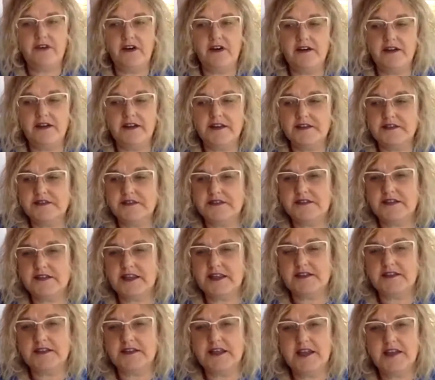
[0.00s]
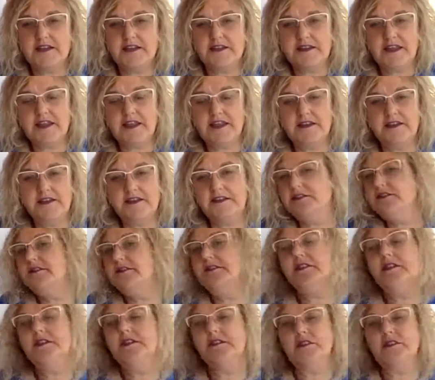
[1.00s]
and you may find
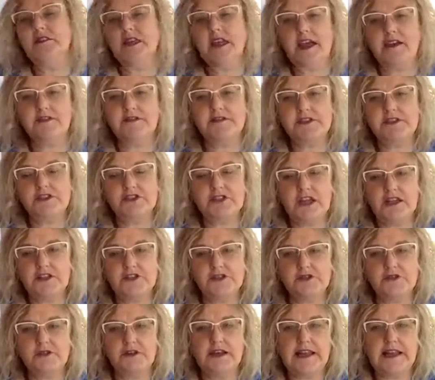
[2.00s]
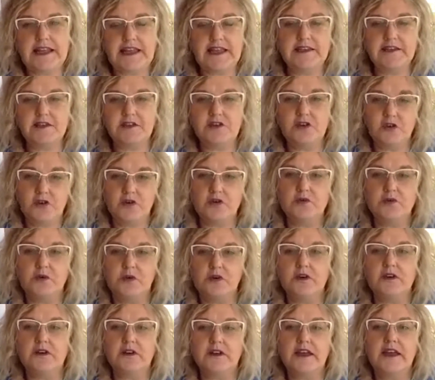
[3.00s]
that they have to schedule
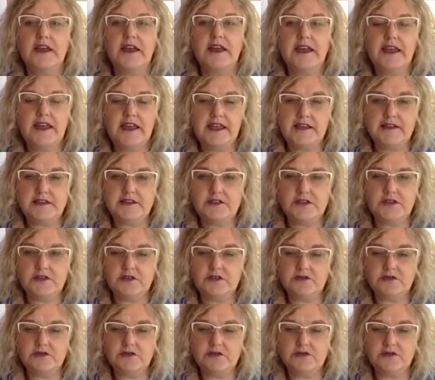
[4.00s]
in your work